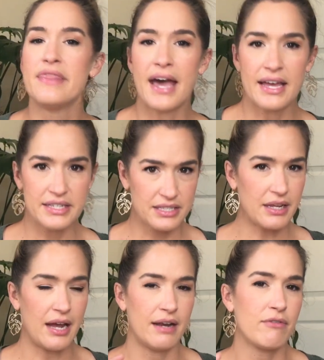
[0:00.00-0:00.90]
that's
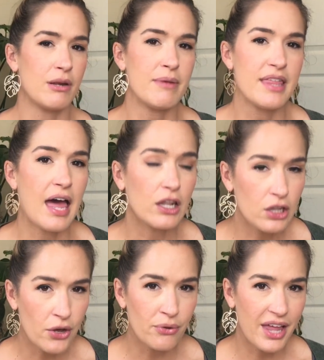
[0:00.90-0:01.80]
kind of going to be that
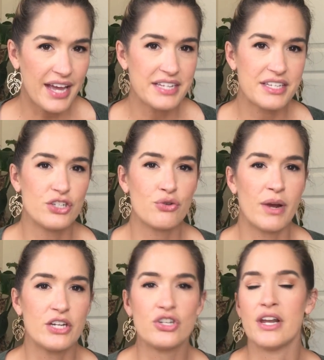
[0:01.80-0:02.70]
low light
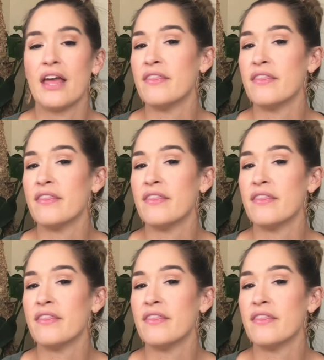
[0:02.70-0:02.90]
situation.